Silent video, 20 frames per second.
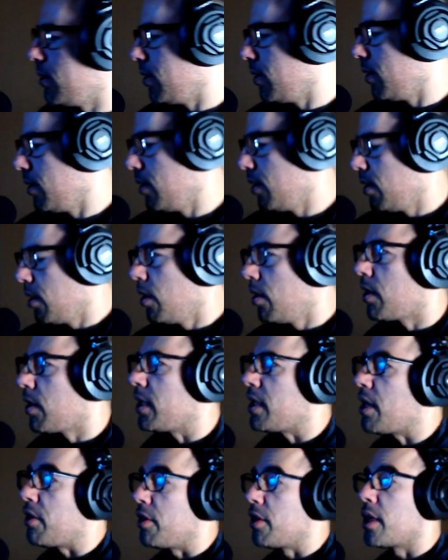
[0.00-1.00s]
Right now, you're
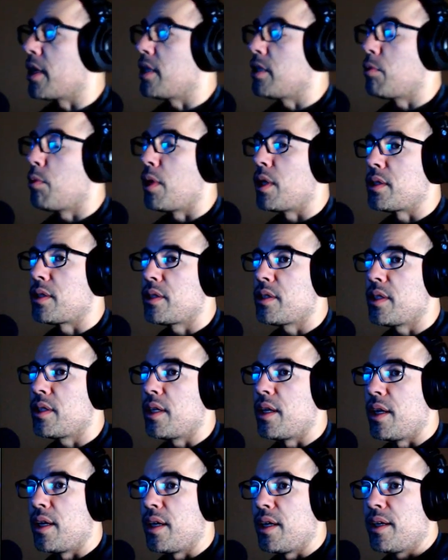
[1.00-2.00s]
going to watch,
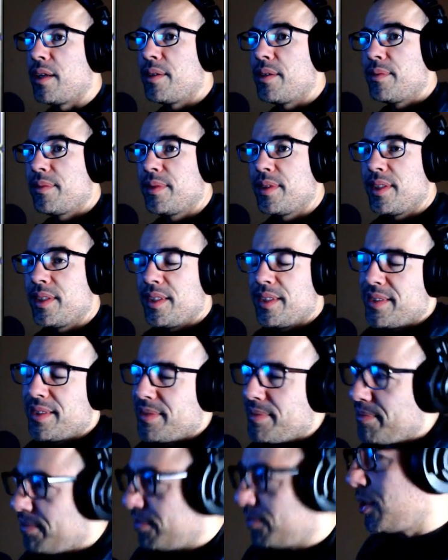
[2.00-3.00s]

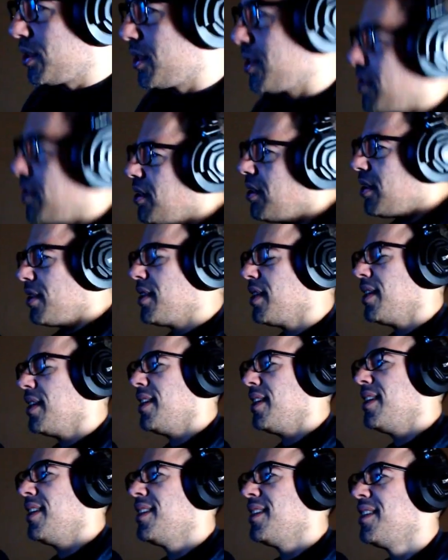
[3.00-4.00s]
what's it called?
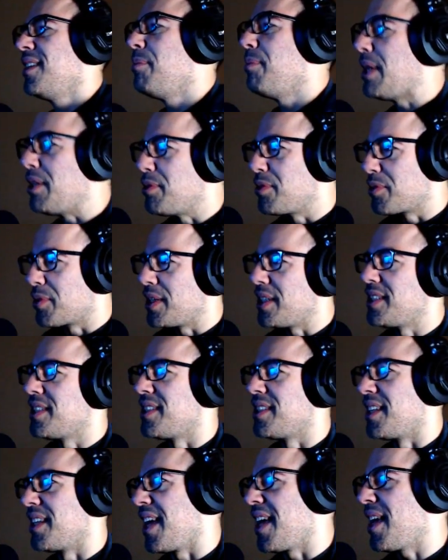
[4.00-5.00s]
Menu Screens the
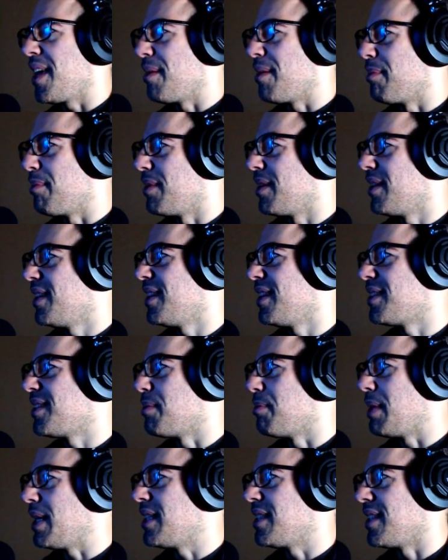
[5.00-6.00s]
Game. It's
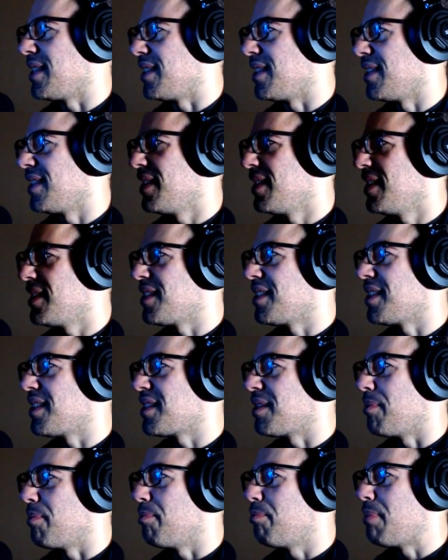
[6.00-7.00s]
amazing. Isn't this the
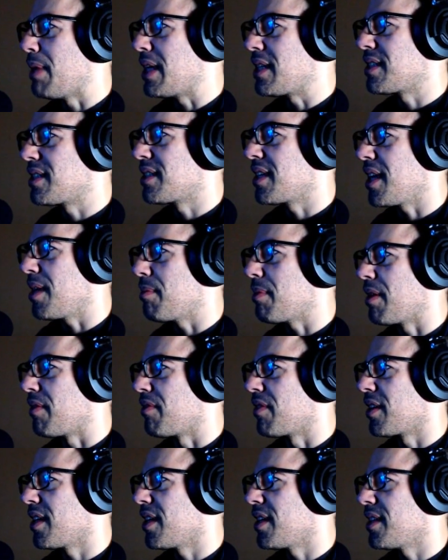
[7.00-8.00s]
best game ever,
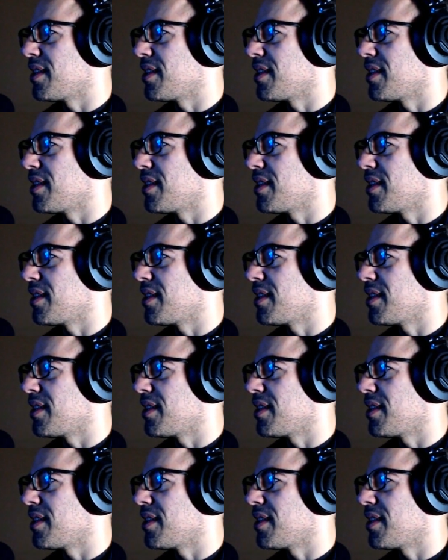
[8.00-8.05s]
guys?